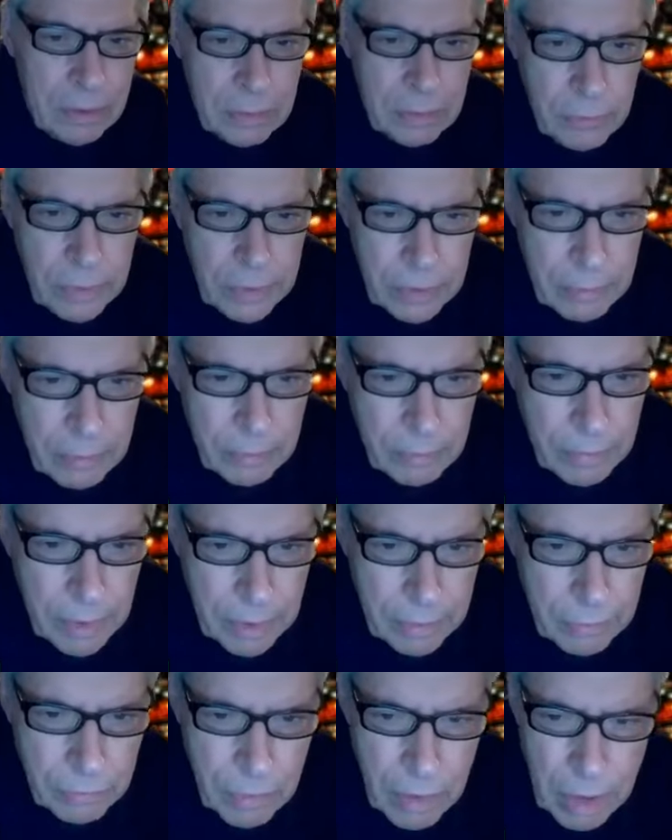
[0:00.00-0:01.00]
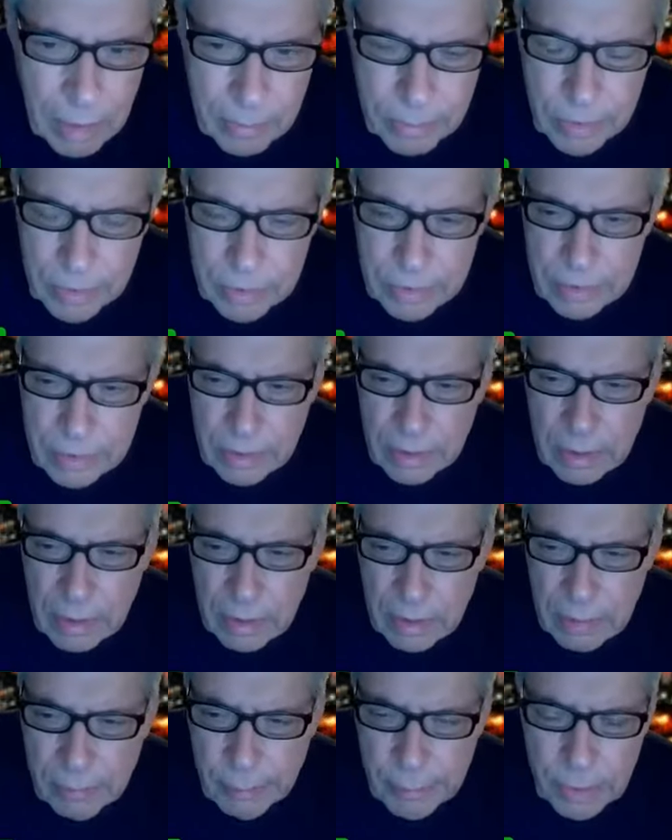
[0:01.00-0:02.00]
written by Robert
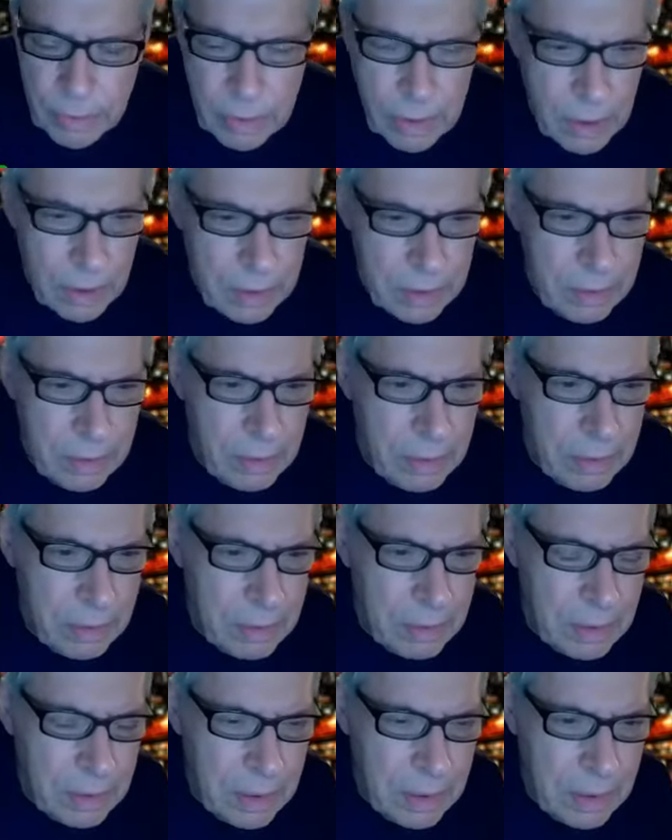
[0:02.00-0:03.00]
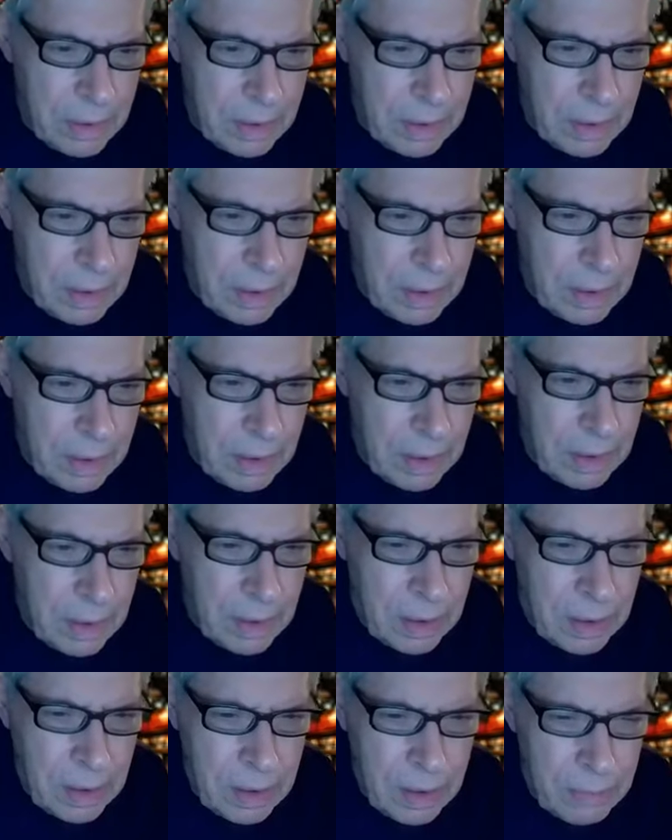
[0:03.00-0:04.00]
Kuttner,
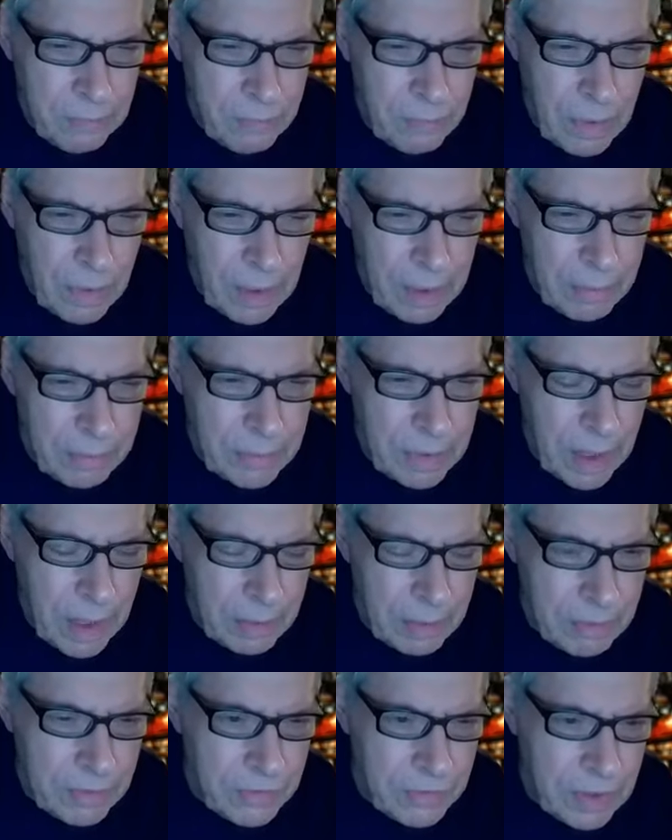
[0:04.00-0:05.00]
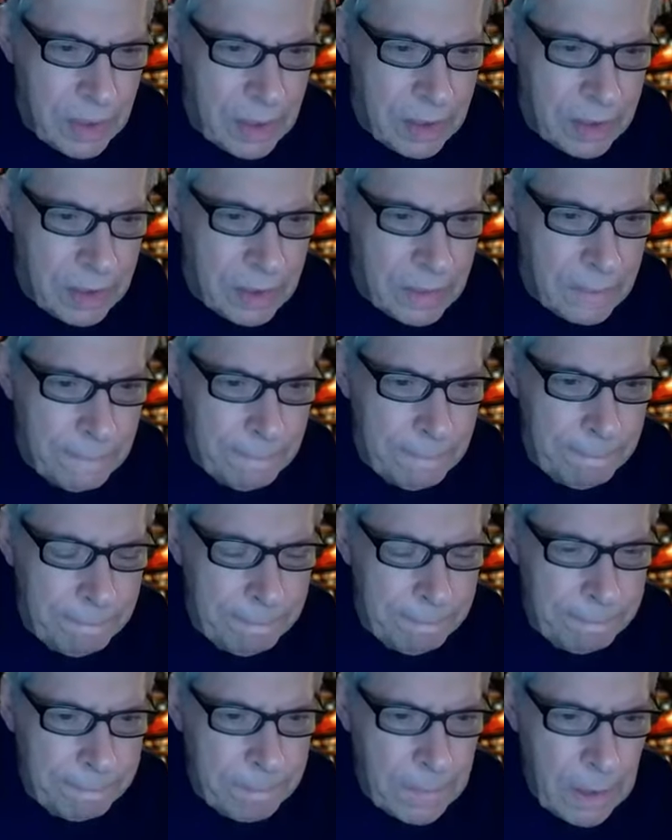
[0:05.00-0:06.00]
if I'm not mistaken.
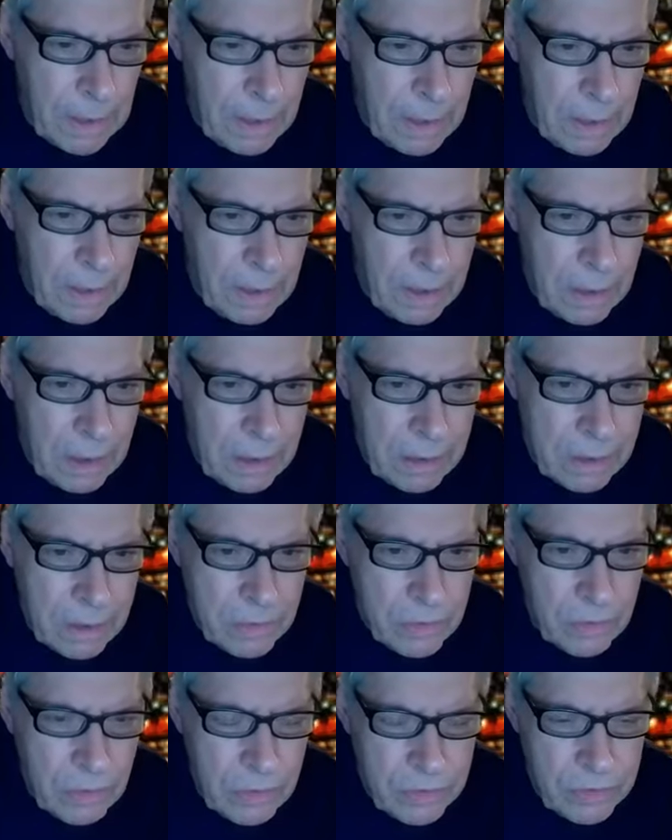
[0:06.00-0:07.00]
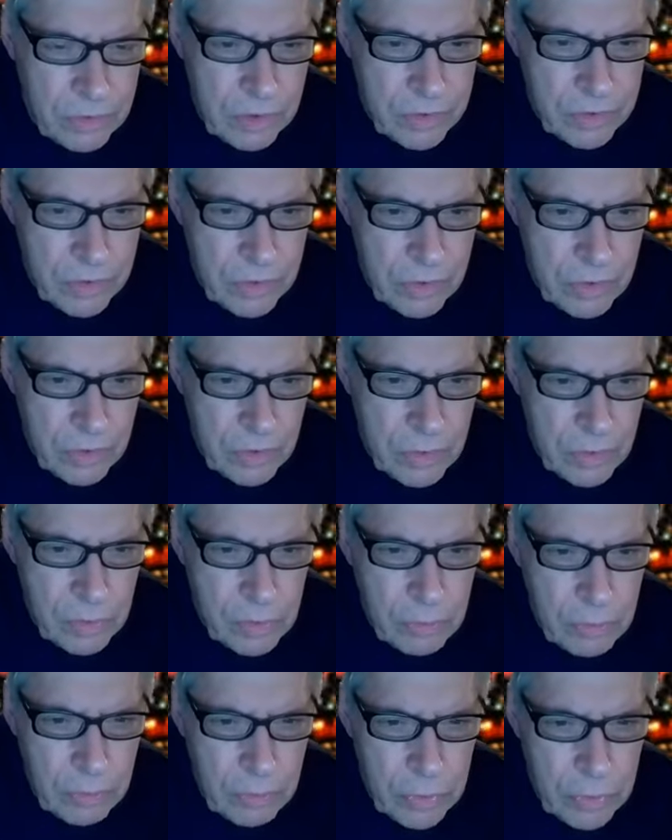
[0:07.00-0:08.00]
The transition to
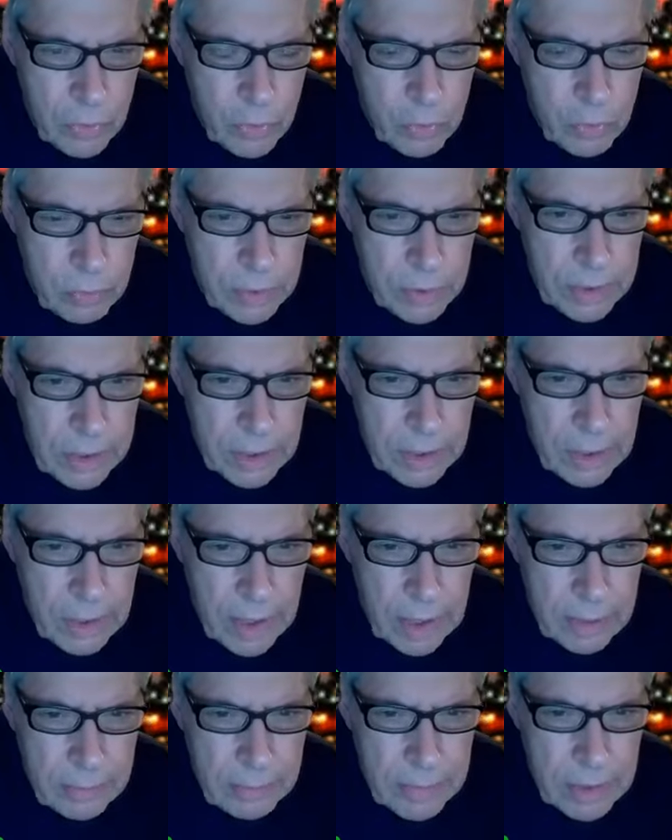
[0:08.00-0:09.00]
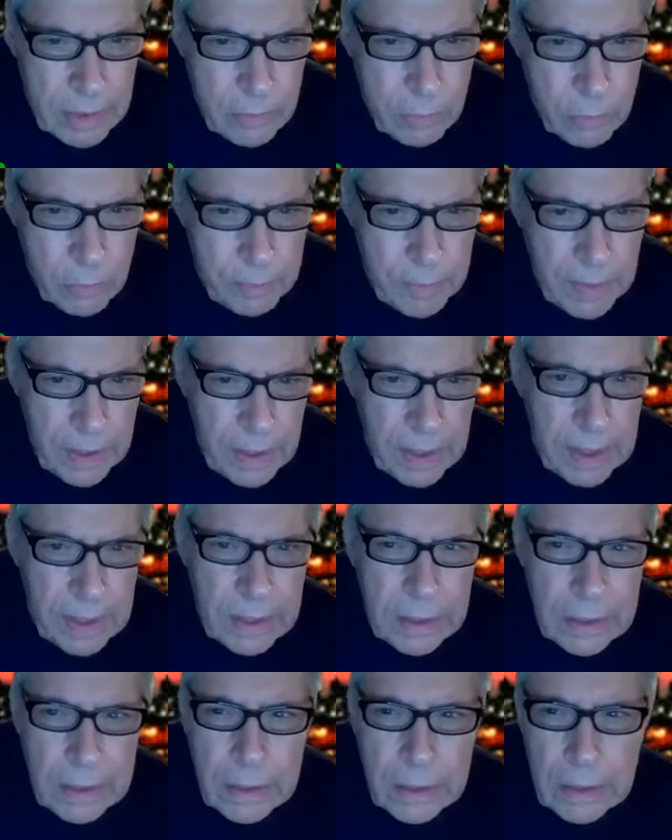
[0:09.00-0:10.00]
a renewable economy will pay
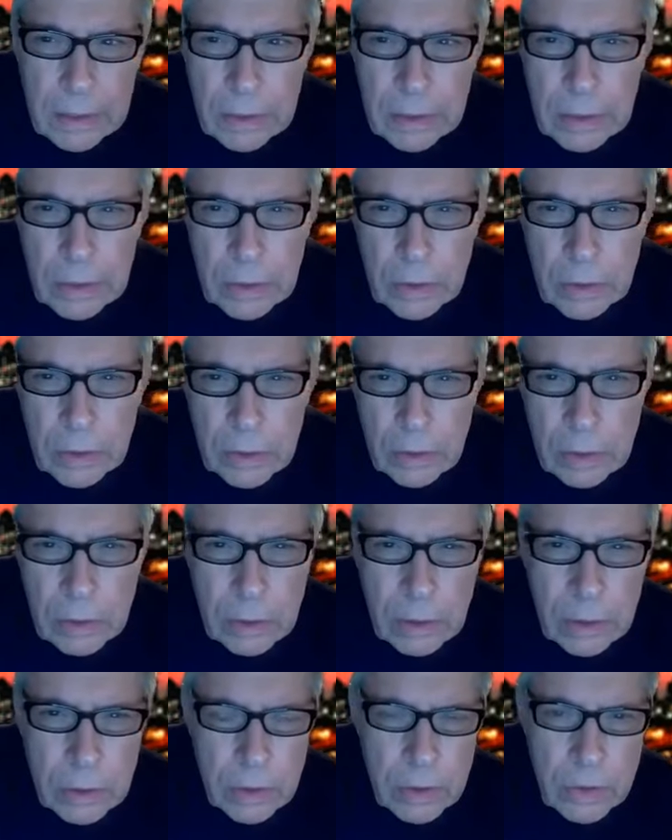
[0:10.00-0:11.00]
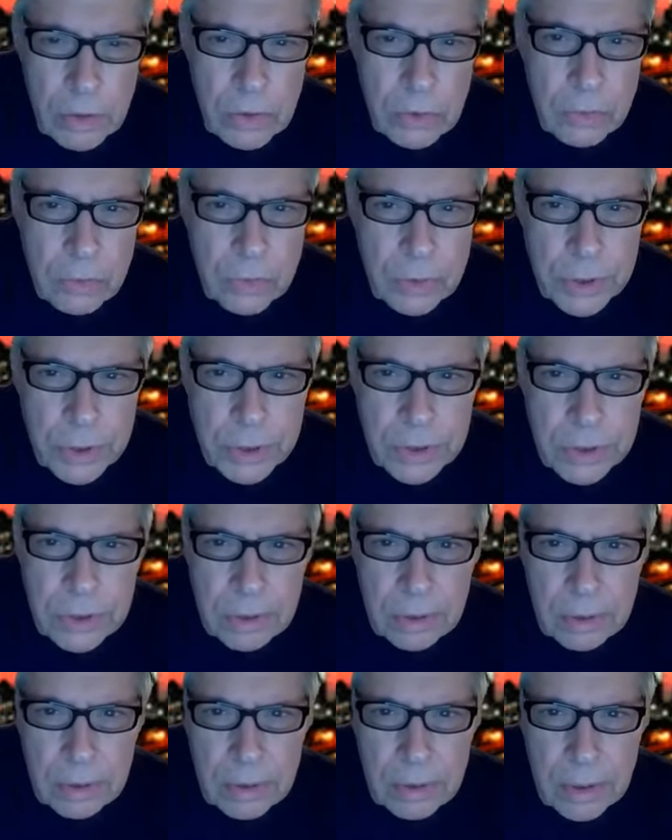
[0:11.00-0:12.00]
huge.
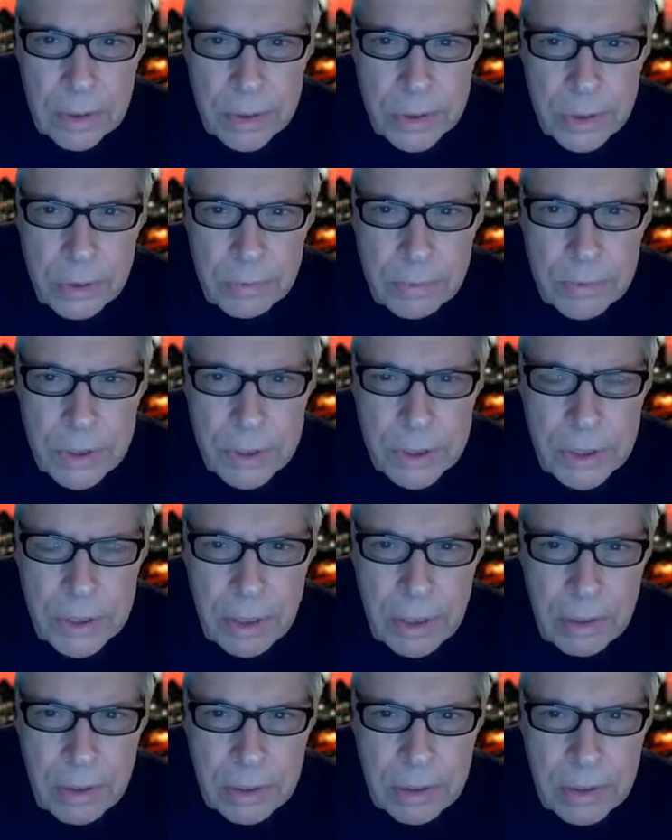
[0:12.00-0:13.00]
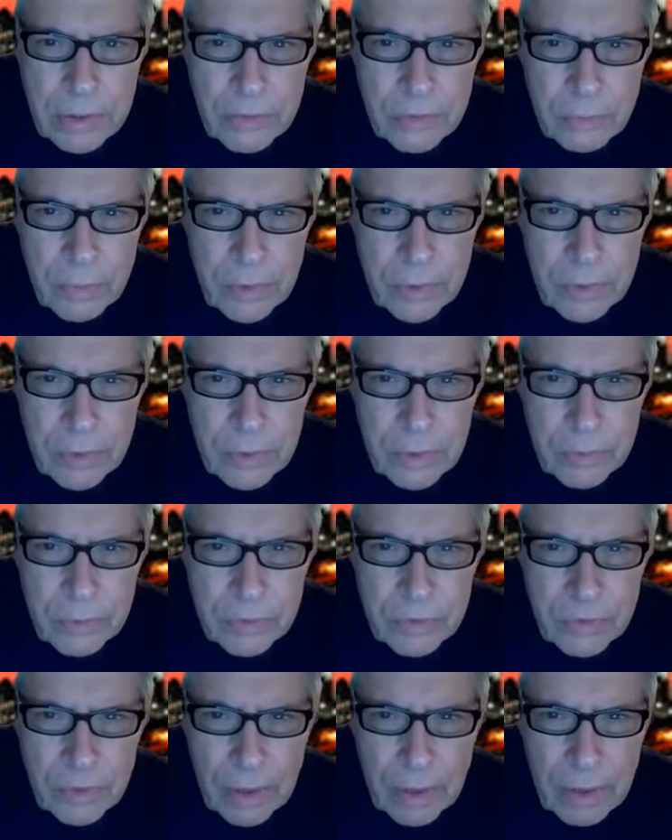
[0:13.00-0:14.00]
I should be sharing this with you.
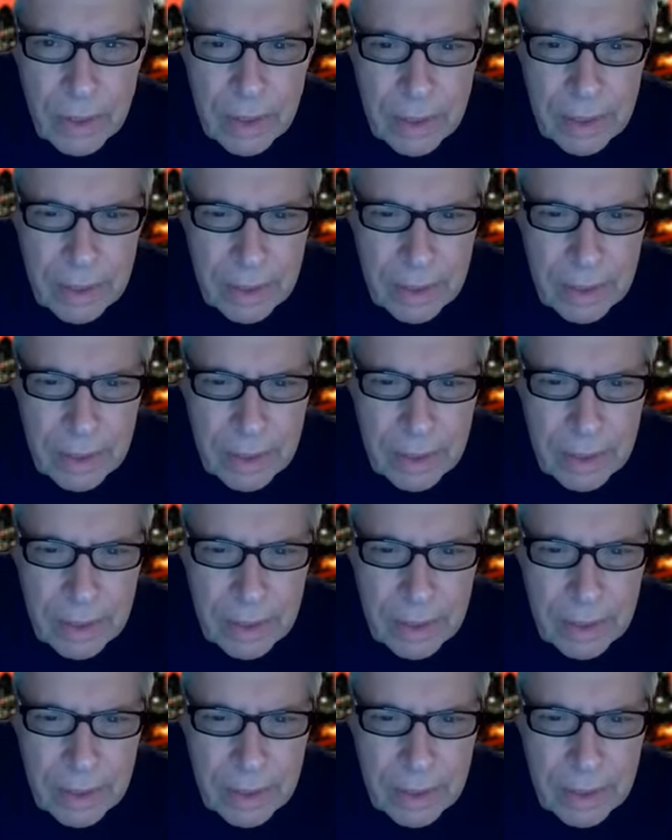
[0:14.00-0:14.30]
Sorry.